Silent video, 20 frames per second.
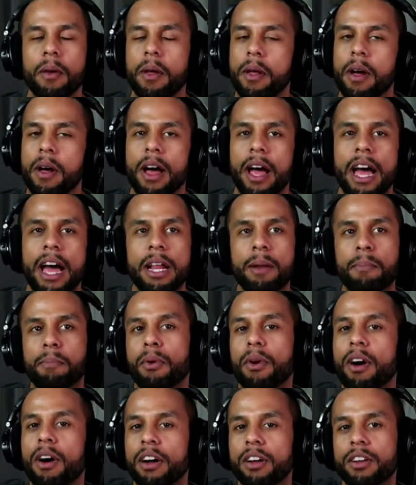Eddie
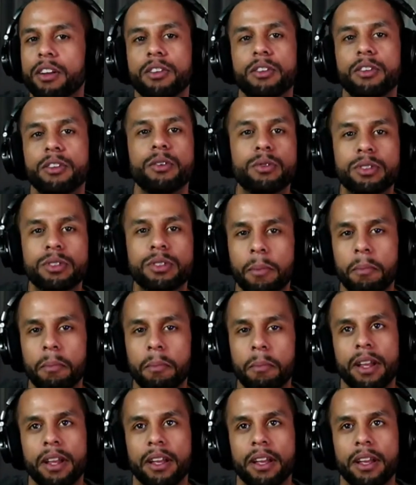Brock knew
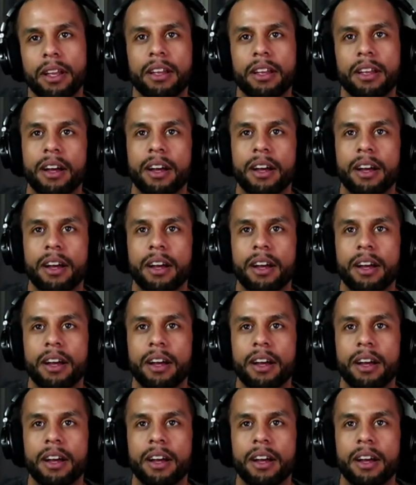somebody